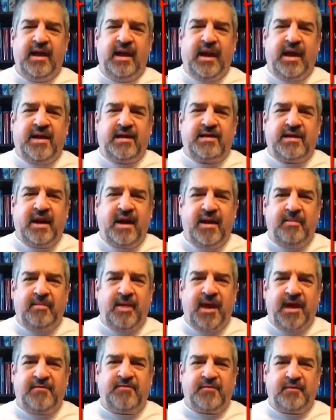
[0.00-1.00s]
and come
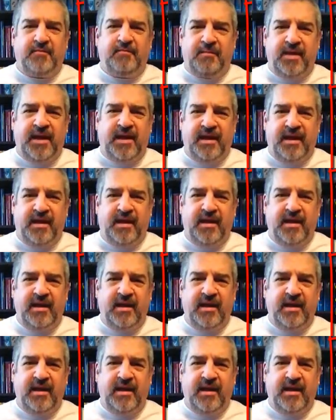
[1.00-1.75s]
after me